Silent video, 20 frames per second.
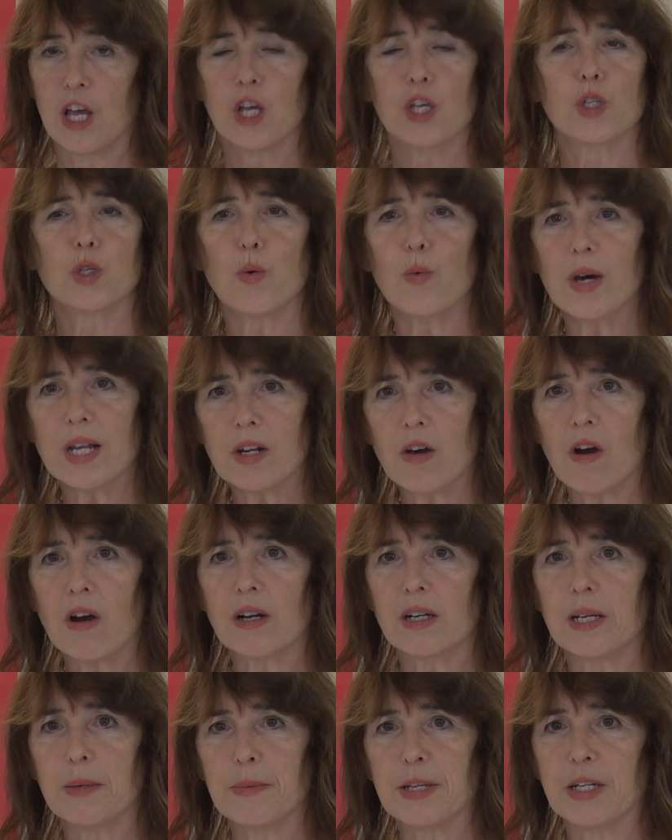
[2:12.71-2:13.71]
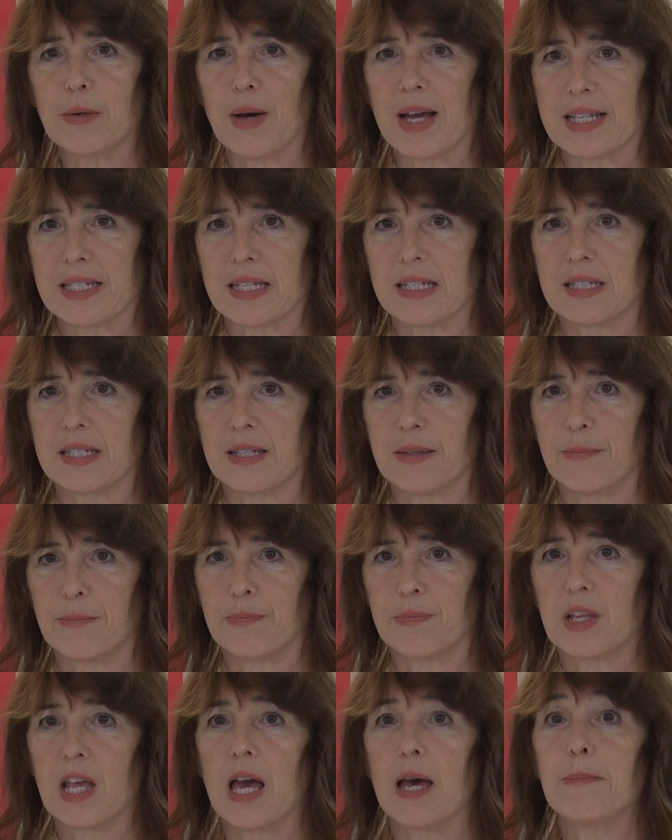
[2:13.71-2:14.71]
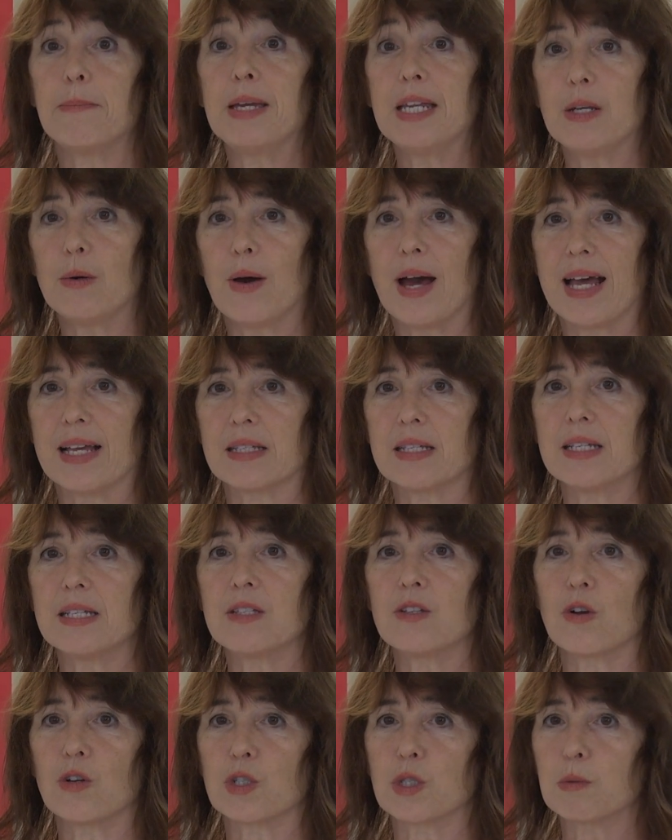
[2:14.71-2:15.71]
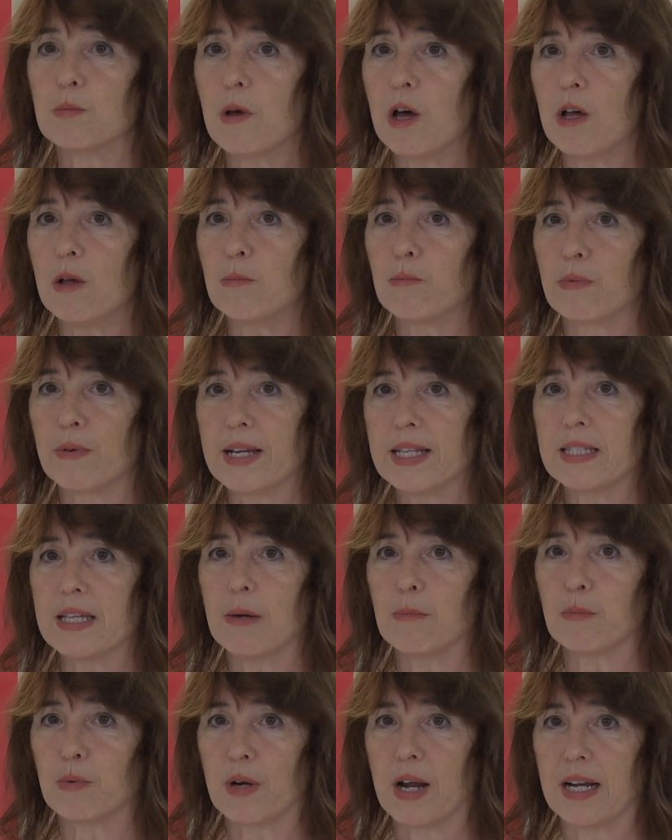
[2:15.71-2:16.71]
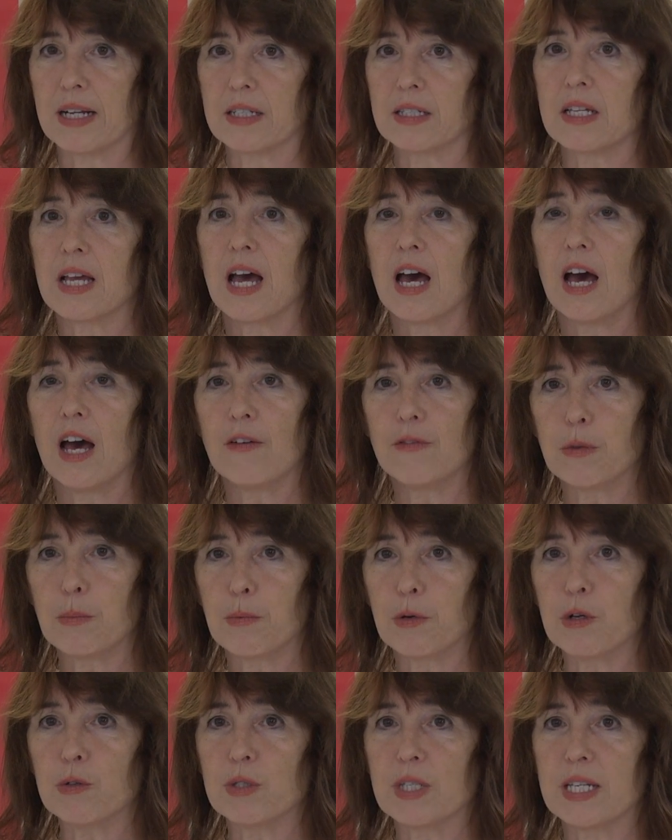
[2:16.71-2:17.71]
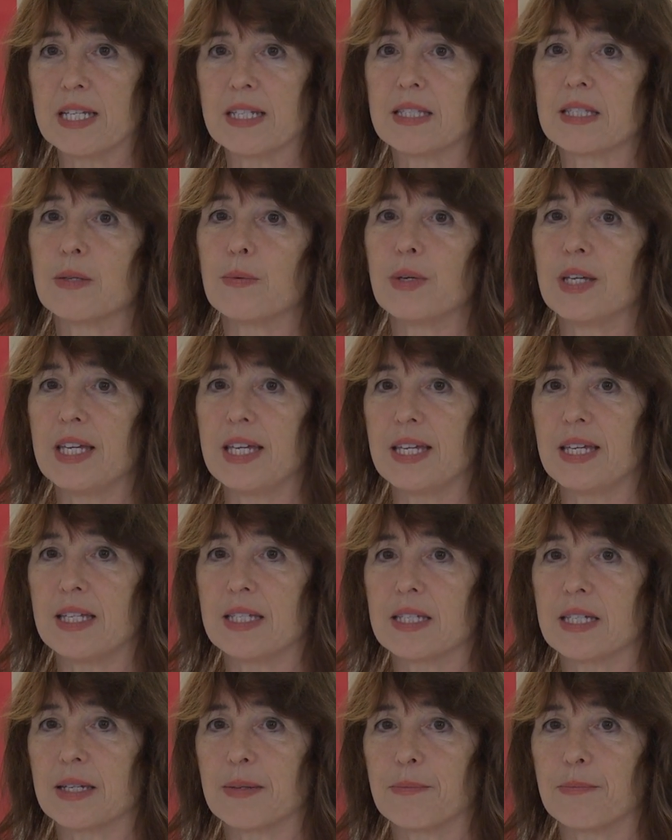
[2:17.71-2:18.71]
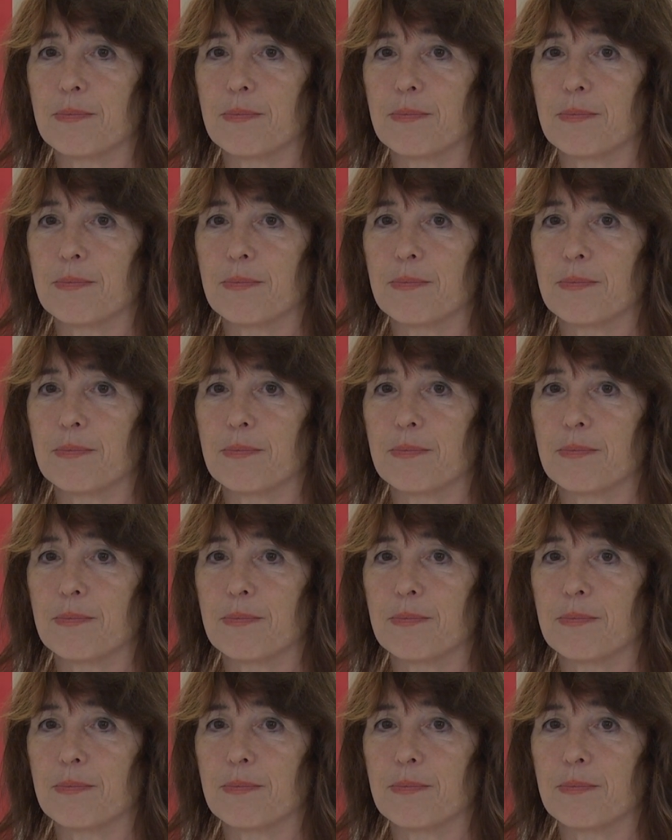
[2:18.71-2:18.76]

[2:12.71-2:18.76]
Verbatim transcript: So what are amino acids? Amino acids are small breakdown products of the proteins that we eat.